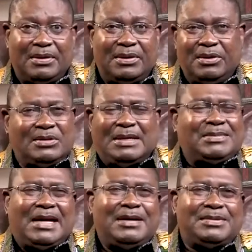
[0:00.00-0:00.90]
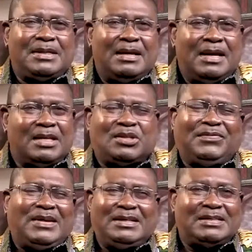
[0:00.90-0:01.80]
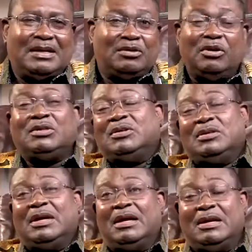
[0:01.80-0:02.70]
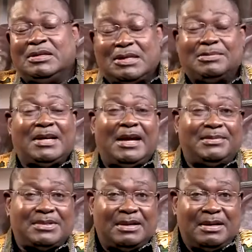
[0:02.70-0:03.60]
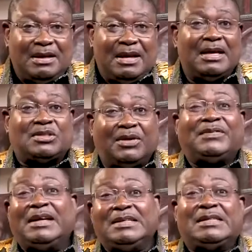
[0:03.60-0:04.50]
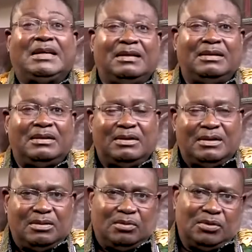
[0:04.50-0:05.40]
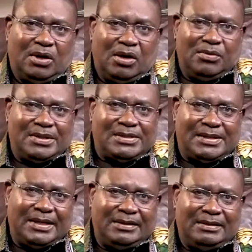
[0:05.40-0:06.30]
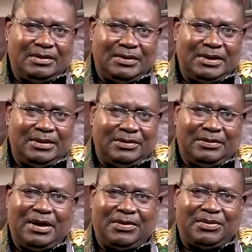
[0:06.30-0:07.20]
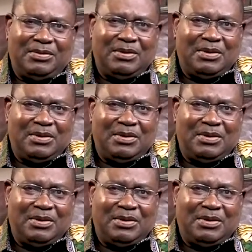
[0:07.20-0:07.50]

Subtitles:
You know, sometimes a soft answer, not sometimes, a soft answer would always turn away wrath.